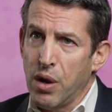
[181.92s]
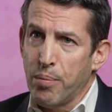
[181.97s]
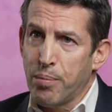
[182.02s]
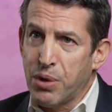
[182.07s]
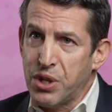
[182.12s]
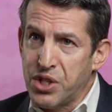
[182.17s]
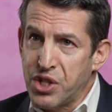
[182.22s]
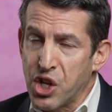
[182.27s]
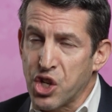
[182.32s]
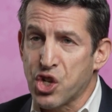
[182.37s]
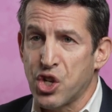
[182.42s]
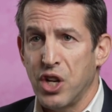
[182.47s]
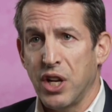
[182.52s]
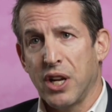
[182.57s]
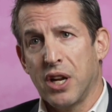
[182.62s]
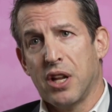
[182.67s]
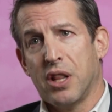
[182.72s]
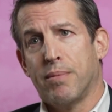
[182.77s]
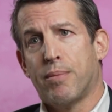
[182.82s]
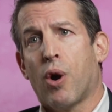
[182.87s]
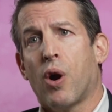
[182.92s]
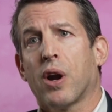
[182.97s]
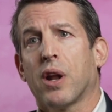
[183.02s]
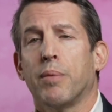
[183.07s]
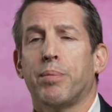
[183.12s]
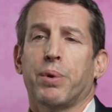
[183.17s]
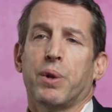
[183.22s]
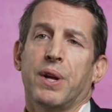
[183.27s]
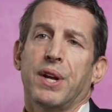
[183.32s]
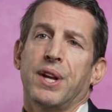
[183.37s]
positioning it in the
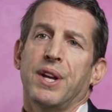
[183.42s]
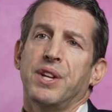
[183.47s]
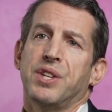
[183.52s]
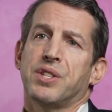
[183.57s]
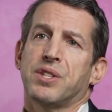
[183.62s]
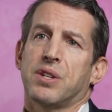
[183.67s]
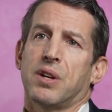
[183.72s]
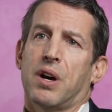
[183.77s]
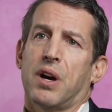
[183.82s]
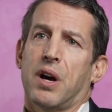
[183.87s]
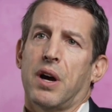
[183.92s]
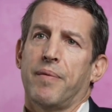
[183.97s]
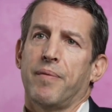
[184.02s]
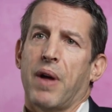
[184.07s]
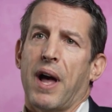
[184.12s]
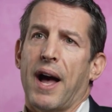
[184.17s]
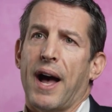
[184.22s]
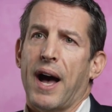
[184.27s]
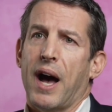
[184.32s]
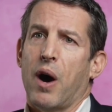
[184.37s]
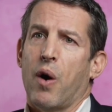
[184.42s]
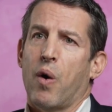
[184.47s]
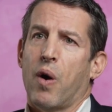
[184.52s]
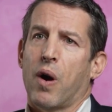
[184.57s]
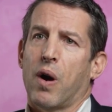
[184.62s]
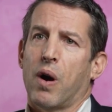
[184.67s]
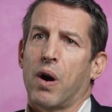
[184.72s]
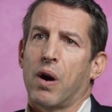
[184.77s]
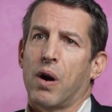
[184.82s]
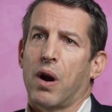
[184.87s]
marketplace, how
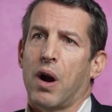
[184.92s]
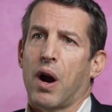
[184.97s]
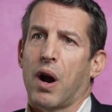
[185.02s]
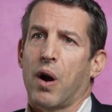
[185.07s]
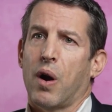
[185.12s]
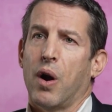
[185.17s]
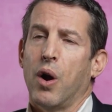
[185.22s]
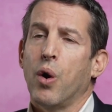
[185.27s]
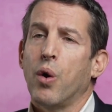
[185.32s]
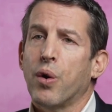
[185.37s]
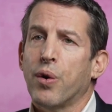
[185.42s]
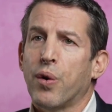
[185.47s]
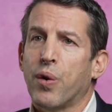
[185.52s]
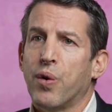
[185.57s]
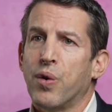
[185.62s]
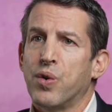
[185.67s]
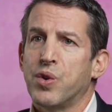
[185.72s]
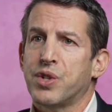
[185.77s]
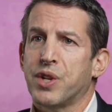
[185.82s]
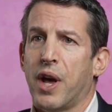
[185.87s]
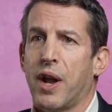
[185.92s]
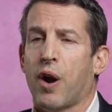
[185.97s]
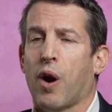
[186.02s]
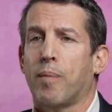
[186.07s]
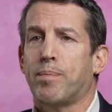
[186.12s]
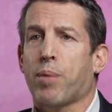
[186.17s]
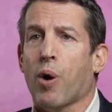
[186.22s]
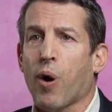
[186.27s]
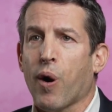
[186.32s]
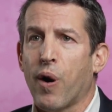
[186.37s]
our owners and our
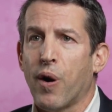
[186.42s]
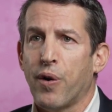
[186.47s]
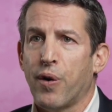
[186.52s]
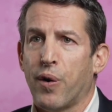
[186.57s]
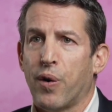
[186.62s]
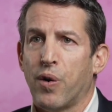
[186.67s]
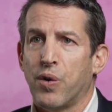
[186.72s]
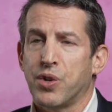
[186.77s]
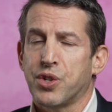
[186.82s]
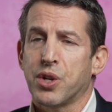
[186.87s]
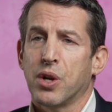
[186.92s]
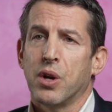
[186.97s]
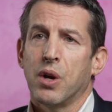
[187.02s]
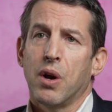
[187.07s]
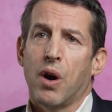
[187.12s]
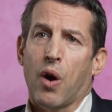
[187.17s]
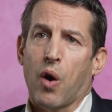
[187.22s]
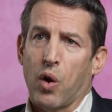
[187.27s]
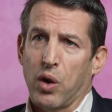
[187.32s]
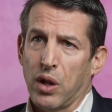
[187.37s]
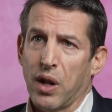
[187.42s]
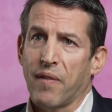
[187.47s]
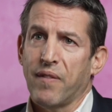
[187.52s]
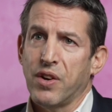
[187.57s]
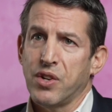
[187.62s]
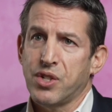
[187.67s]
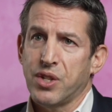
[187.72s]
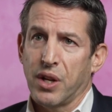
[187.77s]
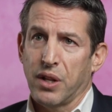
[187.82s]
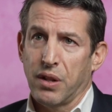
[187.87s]
partners are
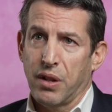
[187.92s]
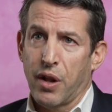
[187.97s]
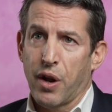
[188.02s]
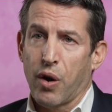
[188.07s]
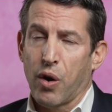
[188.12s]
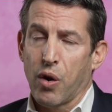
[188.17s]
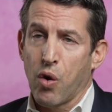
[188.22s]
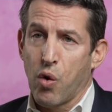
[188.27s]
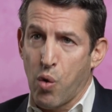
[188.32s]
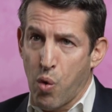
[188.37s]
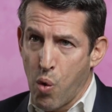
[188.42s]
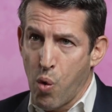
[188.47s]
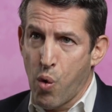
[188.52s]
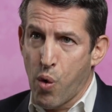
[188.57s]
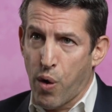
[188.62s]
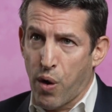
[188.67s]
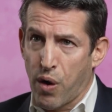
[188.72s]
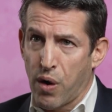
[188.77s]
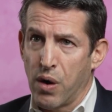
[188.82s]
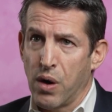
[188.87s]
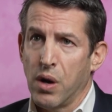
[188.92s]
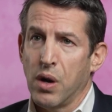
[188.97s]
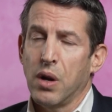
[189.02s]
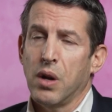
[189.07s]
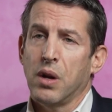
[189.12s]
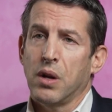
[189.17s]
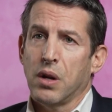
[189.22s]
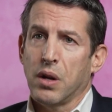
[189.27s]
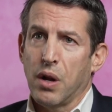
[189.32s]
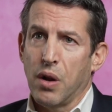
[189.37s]
leveraging their core,
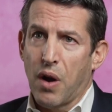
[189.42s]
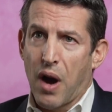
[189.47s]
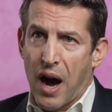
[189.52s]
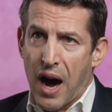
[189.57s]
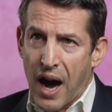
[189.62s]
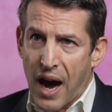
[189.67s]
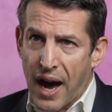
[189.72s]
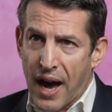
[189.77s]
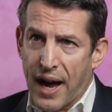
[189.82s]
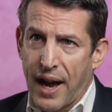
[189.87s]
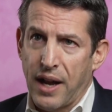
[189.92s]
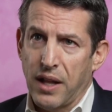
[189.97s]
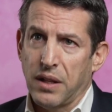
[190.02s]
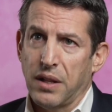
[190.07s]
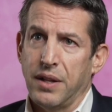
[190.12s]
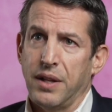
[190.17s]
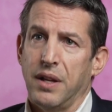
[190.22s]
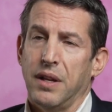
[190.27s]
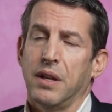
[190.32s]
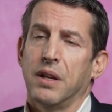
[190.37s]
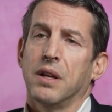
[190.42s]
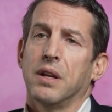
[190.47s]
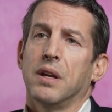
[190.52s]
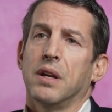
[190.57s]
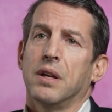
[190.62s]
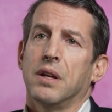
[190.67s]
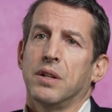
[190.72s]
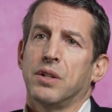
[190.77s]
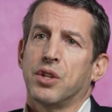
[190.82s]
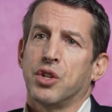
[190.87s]
highly
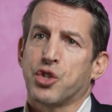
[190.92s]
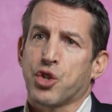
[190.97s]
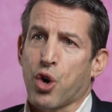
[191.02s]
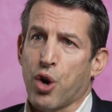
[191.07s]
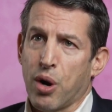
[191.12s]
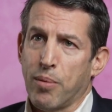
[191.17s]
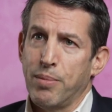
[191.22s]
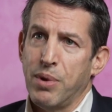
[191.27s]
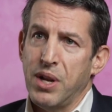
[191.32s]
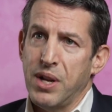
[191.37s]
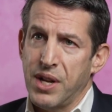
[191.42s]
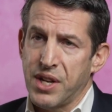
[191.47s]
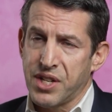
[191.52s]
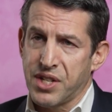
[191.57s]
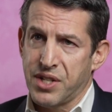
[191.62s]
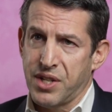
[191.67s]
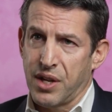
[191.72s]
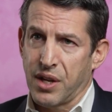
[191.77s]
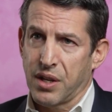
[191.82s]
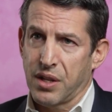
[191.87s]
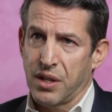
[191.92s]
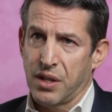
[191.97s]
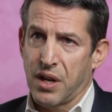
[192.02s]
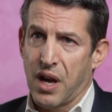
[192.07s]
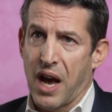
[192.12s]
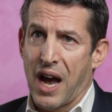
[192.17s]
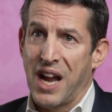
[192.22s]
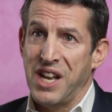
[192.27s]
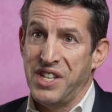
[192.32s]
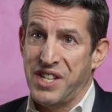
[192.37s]
deterministic
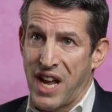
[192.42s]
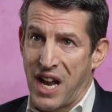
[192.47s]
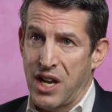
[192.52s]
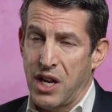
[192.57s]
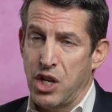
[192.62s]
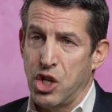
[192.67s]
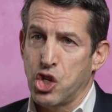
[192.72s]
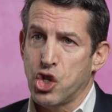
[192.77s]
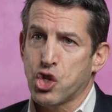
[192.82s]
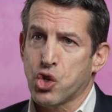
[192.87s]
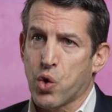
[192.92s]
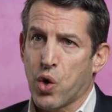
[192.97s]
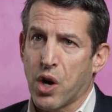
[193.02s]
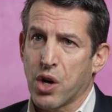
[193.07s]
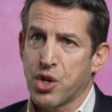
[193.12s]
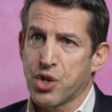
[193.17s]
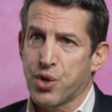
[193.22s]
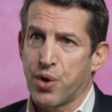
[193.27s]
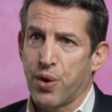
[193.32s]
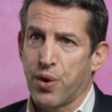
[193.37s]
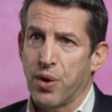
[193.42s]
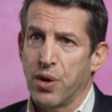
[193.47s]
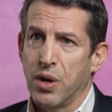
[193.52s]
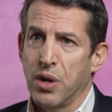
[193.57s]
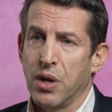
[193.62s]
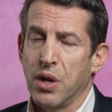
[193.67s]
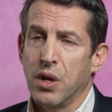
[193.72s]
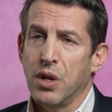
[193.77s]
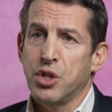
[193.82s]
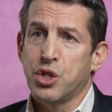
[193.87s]
identity structure
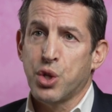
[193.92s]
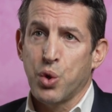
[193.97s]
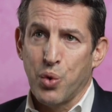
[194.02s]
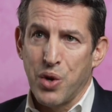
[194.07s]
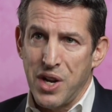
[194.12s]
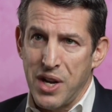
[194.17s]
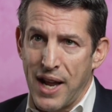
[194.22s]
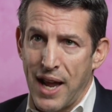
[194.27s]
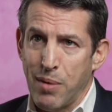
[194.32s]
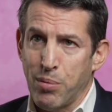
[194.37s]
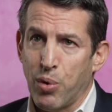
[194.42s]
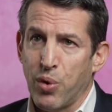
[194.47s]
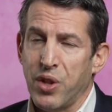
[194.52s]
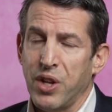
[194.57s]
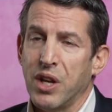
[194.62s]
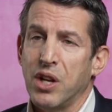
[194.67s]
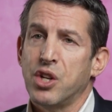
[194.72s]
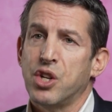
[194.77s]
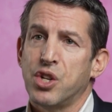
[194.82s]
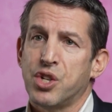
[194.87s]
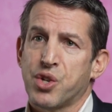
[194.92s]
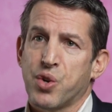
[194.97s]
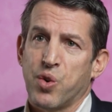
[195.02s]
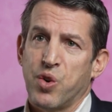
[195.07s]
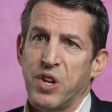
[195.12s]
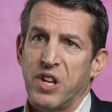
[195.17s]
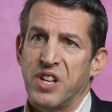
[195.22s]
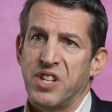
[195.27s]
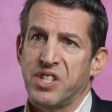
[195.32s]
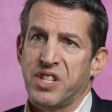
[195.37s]
to enable the
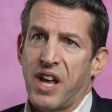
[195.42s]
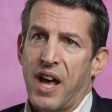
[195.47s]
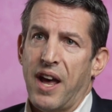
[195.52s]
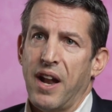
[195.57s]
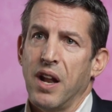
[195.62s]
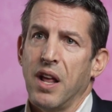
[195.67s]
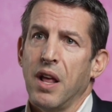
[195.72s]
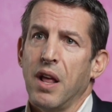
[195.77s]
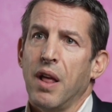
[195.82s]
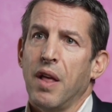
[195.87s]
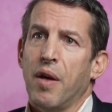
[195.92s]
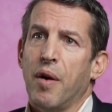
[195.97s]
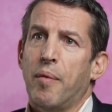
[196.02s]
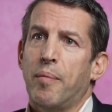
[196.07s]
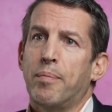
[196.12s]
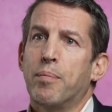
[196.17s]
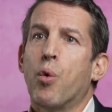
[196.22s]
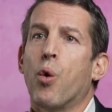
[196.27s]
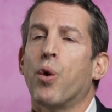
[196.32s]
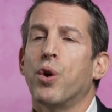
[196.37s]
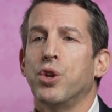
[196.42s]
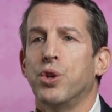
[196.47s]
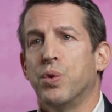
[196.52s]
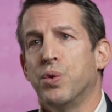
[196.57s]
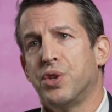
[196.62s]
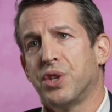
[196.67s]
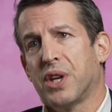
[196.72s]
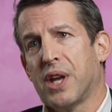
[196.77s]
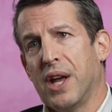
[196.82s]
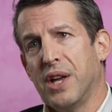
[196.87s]
industry is that more
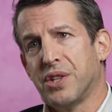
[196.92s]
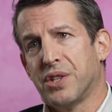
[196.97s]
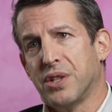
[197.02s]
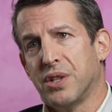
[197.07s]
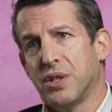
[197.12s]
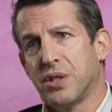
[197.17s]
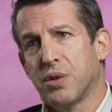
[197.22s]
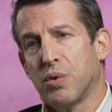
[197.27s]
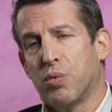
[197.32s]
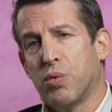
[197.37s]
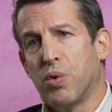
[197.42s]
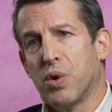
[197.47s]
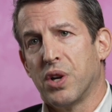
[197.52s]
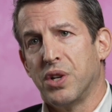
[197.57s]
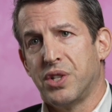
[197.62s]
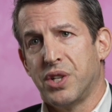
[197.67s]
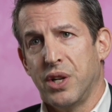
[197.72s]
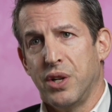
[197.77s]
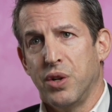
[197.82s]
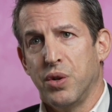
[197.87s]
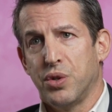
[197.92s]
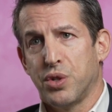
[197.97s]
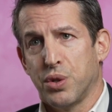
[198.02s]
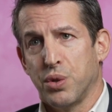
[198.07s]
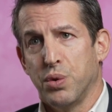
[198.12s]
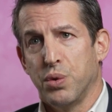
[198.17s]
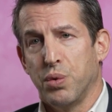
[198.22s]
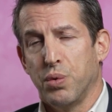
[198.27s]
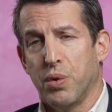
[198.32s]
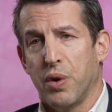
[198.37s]
use cases will continue
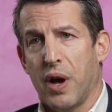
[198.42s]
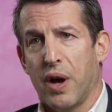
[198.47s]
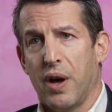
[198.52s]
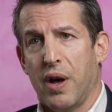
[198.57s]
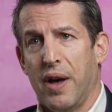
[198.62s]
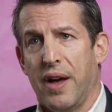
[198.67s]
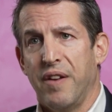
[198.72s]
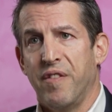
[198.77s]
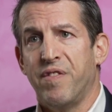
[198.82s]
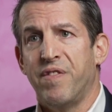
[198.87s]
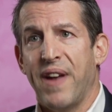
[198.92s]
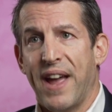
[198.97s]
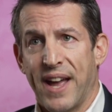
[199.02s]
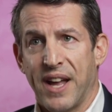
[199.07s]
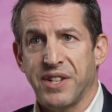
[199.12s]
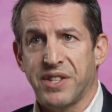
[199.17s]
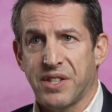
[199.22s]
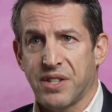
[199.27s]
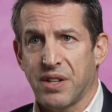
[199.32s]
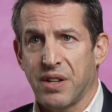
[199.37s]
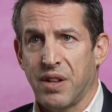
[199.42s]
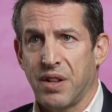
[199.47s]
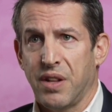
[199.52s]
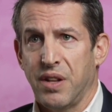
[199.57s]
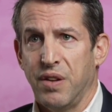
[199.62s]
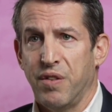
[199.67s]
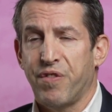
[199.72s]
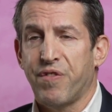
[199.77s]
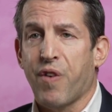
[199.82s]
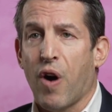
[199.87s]
to advance
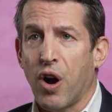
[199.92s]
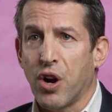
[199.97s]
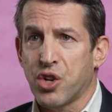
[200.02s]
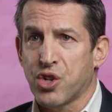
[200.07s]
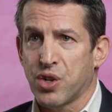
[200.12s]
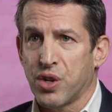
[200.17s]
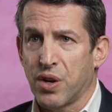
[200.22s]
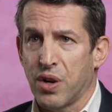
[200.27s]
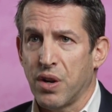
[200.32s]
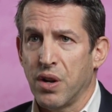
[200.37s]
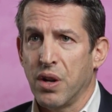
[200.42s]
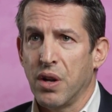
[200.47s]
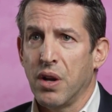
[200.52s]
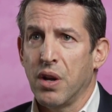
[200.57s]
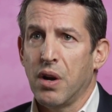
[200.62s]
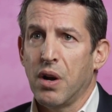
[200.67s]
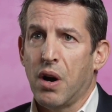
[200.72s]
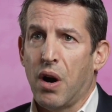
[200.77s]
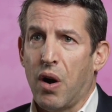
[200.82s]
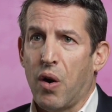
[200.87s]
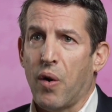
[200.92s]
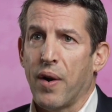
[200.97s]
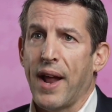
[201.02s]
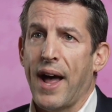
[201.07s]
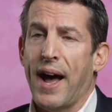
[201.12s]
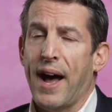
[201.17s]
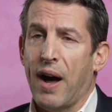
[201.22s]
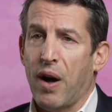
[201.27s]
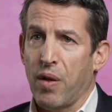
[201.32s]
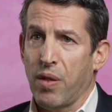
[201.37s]
the function on
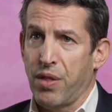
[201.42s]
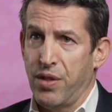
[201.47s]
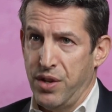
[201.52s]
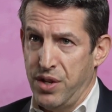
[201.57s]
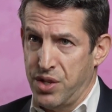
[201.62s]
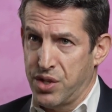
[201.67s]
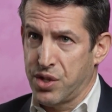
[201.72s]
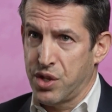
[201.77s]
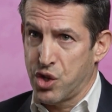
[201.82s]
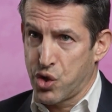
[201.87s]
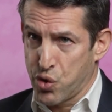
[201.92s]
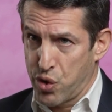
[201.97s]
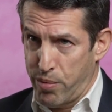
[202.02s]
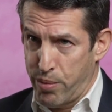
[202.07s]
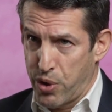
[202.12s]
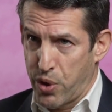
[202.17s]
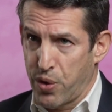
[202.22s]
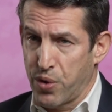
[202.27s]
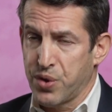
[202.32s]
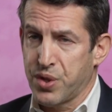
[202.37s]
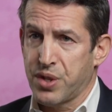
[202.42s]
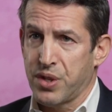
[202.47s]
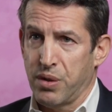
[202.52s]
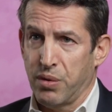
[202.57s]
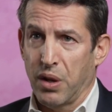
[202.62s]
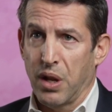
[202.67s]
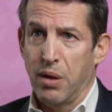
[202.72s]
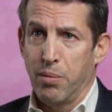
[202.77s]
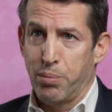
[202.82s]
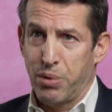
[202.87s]
how these distributors,
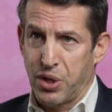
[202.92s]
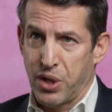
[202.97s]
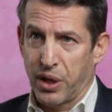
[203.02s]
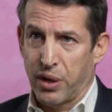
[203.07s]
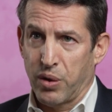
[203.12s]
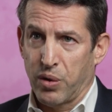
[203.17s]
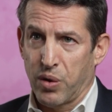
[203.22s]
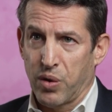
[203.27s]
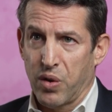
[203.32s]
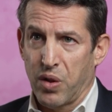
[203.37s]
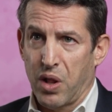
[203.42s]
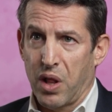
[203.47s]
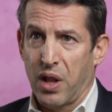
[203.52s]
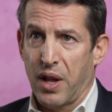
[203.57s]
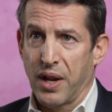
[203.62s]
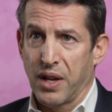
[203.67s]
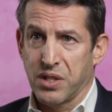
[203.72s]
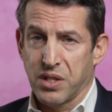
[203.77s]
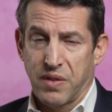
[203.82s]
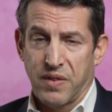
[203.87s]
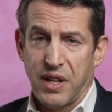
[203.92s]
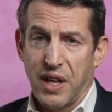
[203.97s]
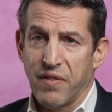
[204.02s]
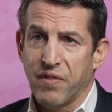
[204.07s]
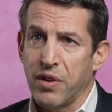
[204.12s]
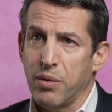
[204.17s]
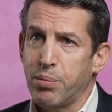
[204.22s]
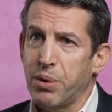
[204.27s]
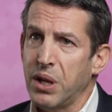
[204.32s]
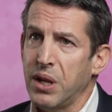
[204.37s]
in particular the likes of the
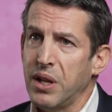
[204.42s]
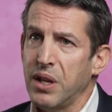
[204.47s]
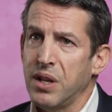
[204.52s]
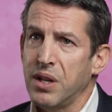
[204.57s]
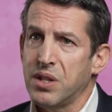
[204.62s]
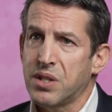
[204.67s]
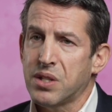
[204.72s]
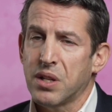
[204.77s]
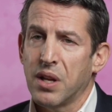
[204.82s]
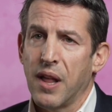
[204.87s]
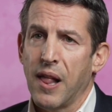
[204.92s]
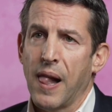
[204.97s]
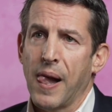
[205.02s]
MVPDs,